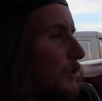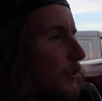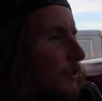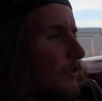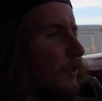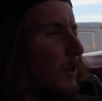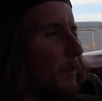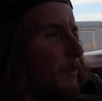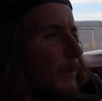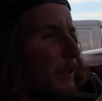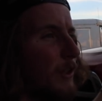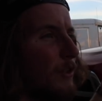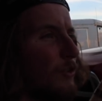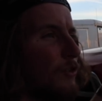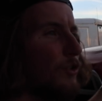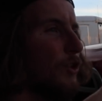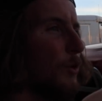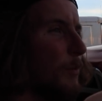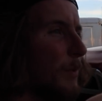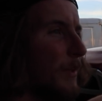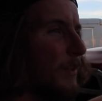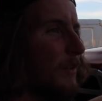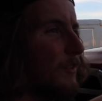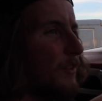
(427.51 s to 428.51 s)
just something
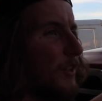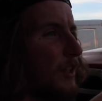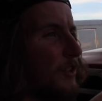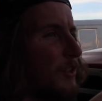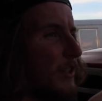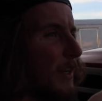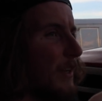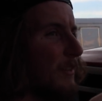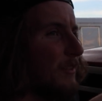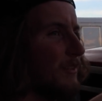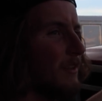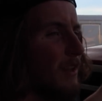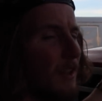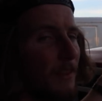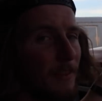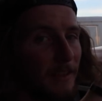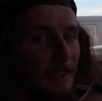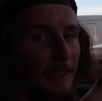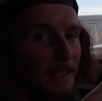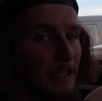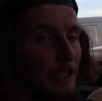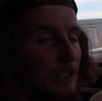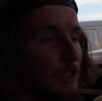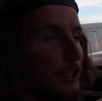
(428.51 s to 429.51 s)
stupid such as
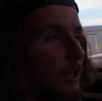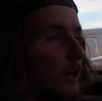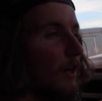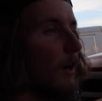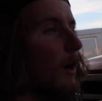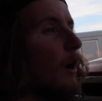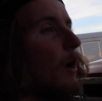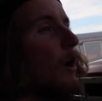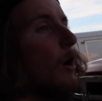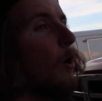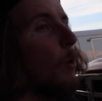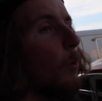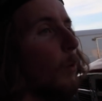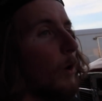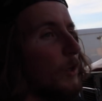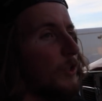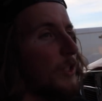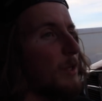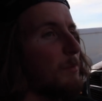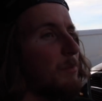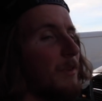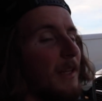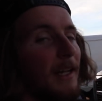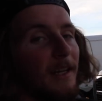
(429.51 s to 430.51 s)
the EGR,
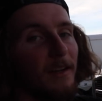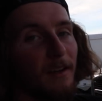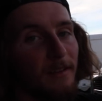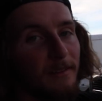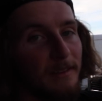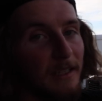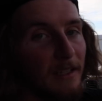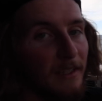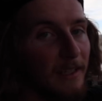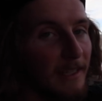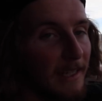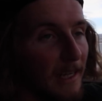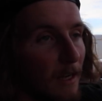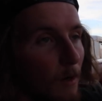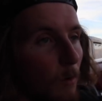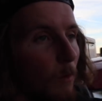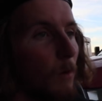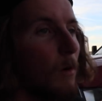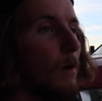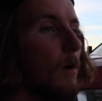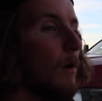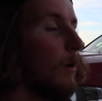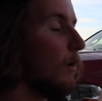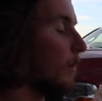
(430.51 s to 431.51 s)
which I plan on tearing out
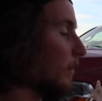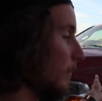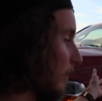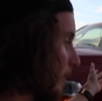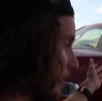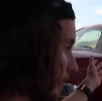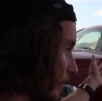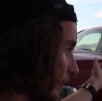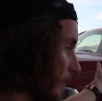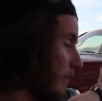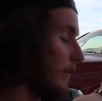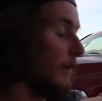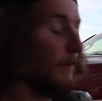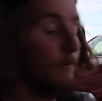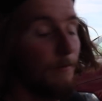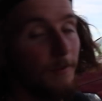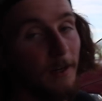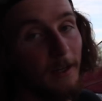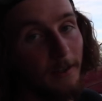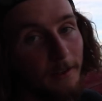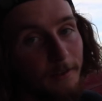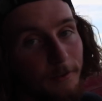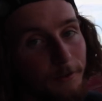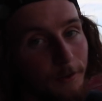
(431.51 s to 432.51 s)
very